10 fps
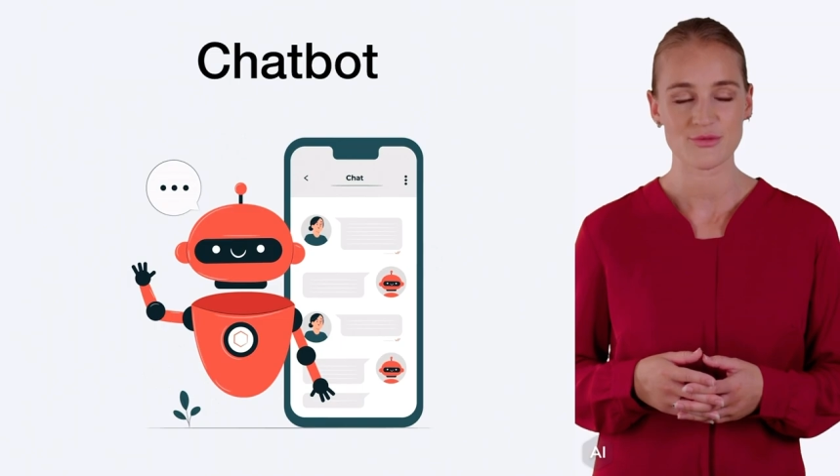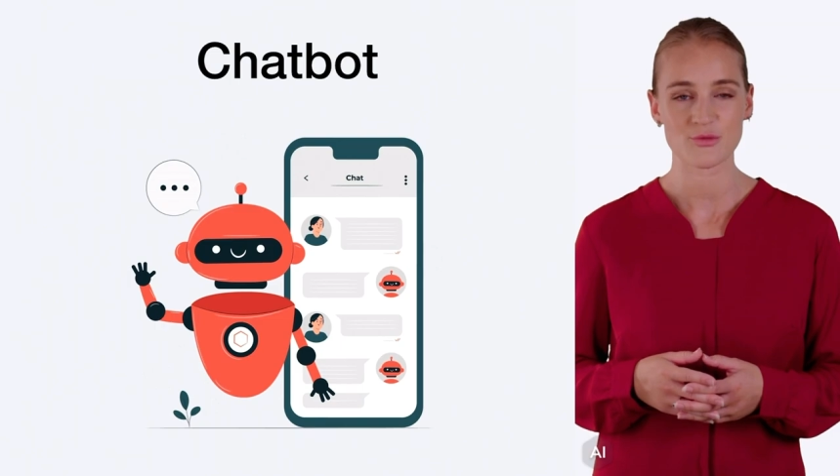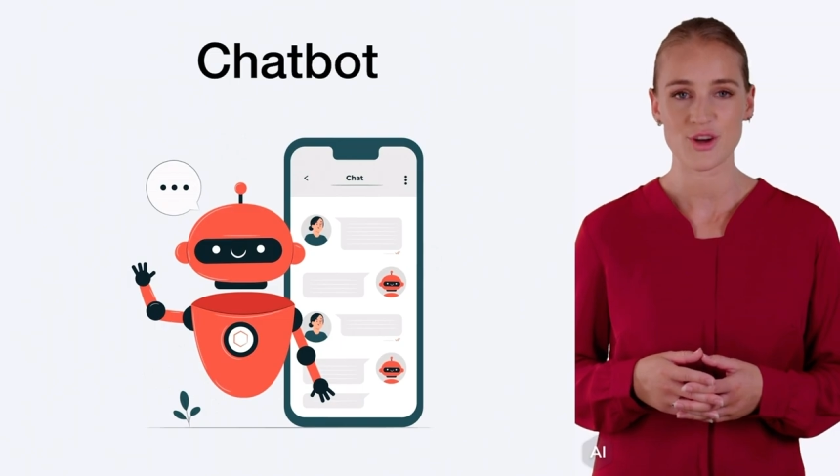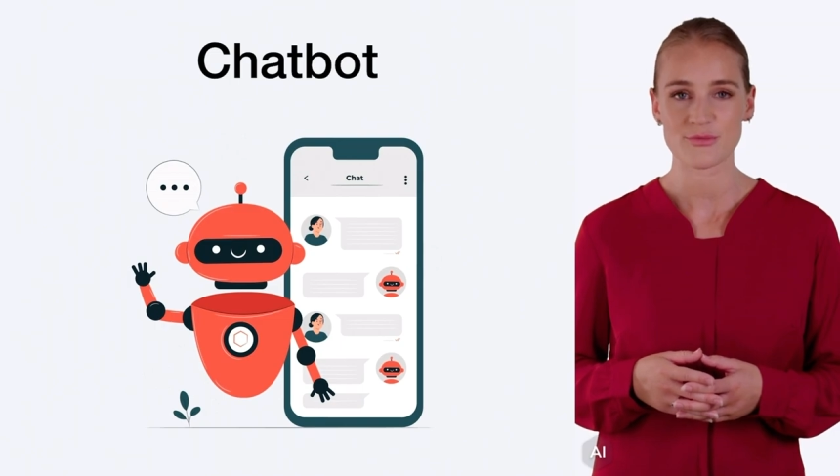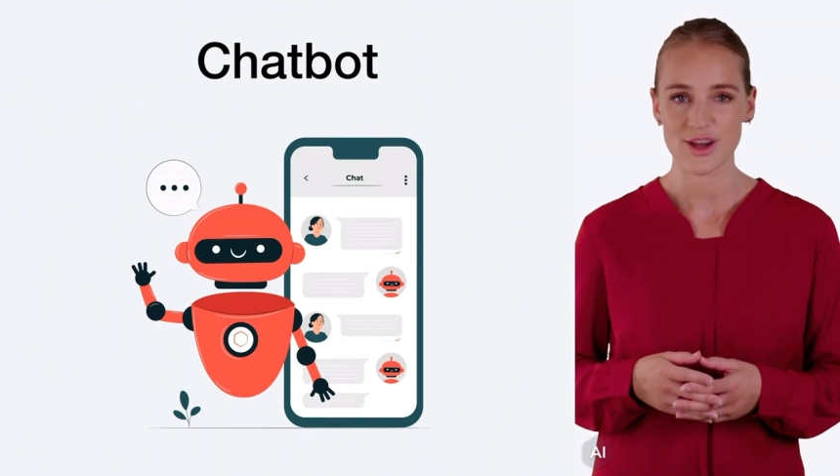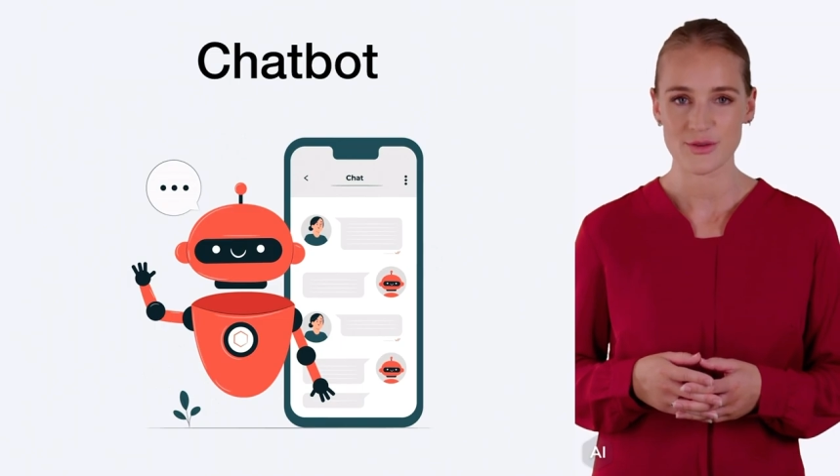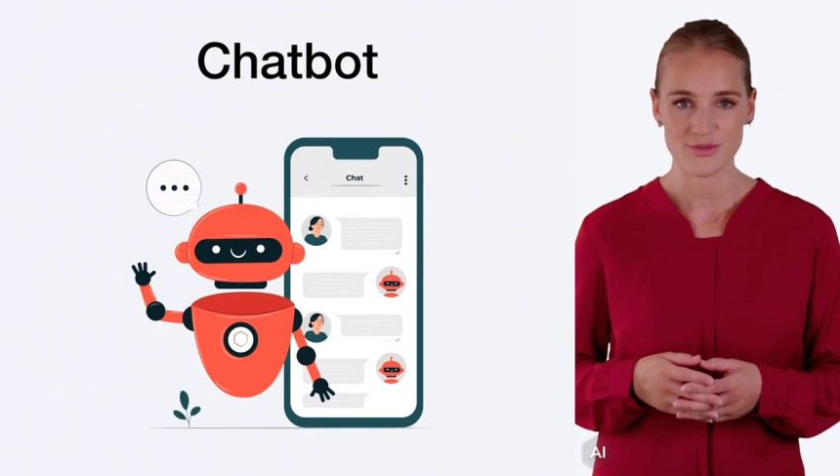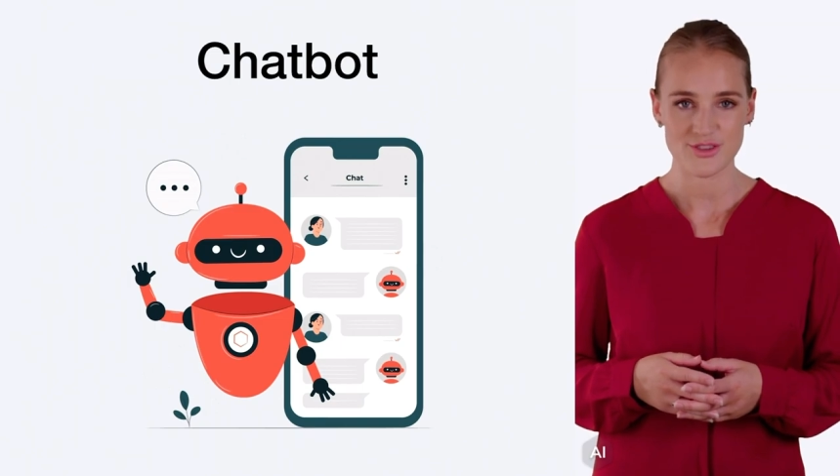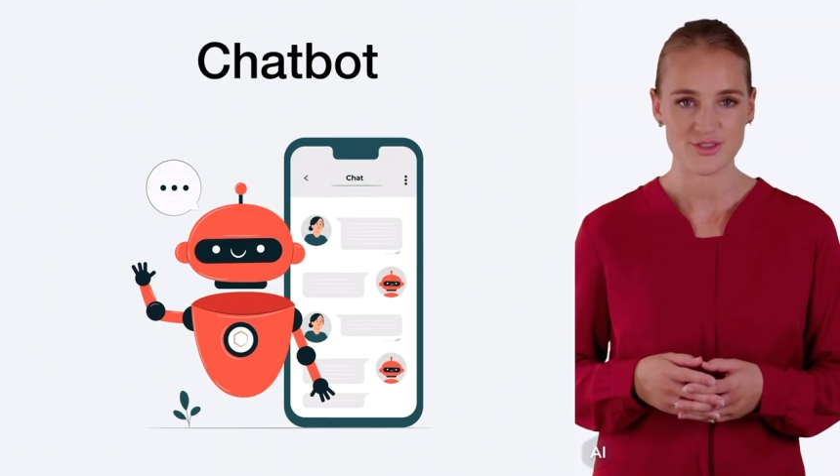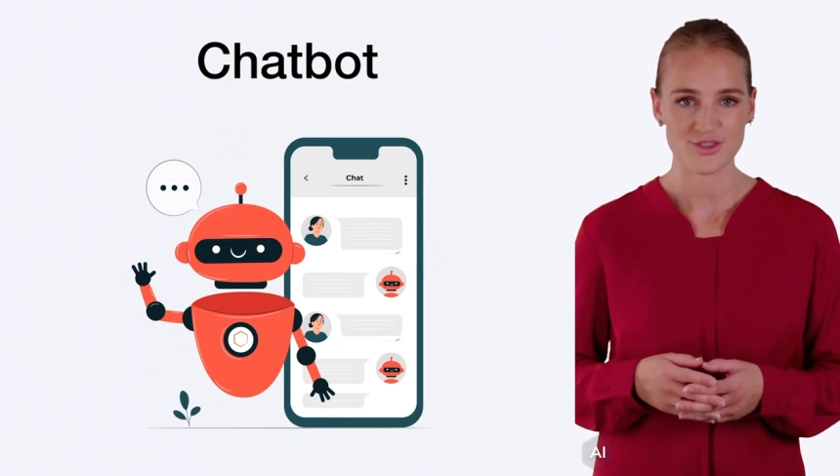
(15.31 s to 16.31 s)
One
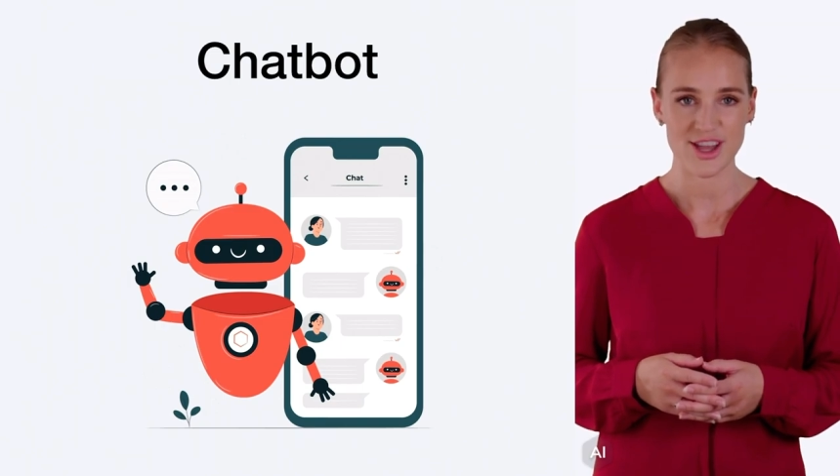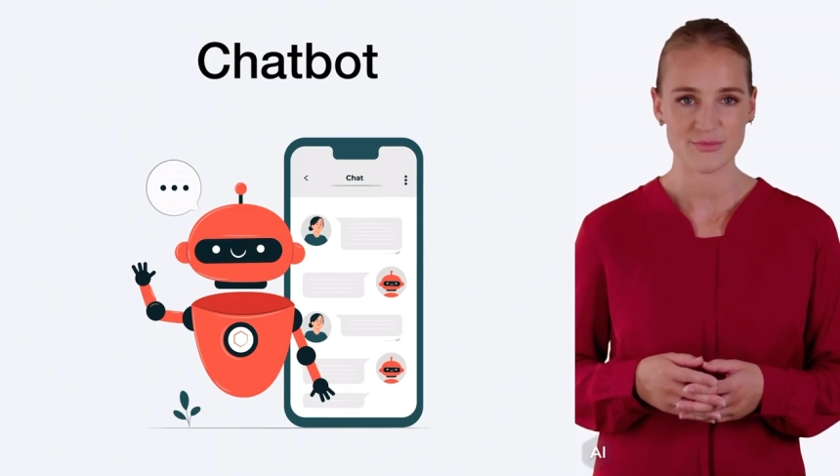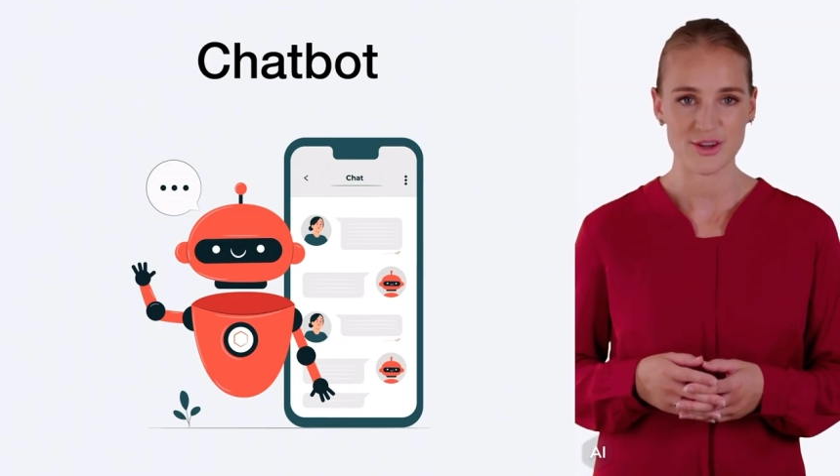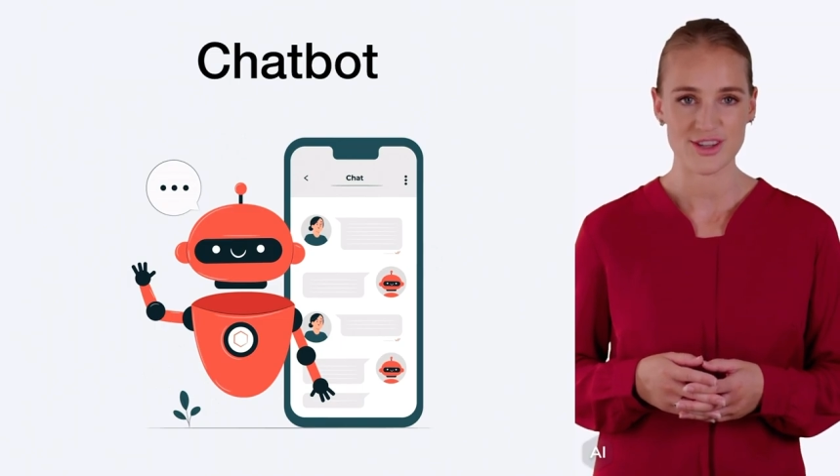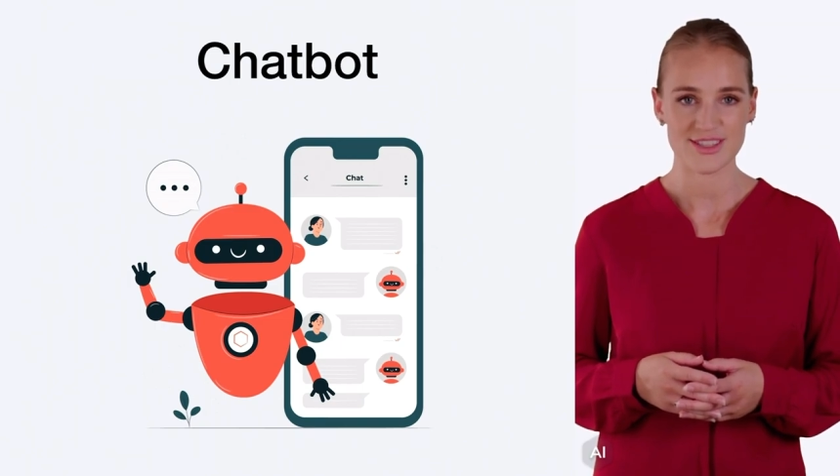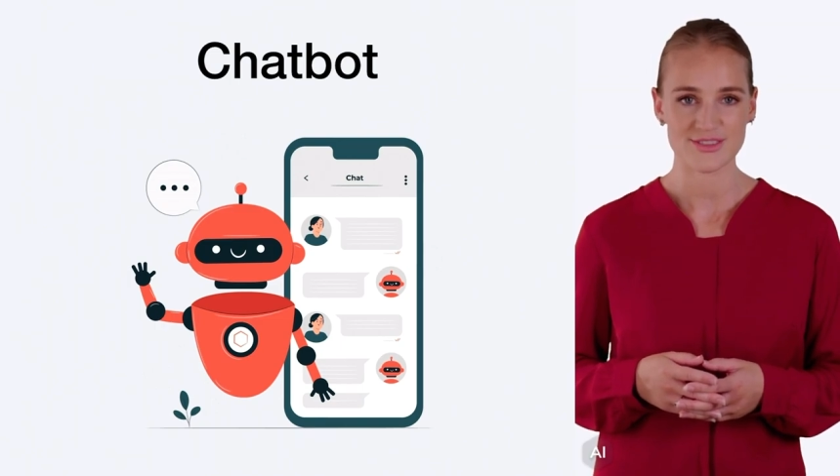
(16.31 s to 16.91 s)
popular chatbot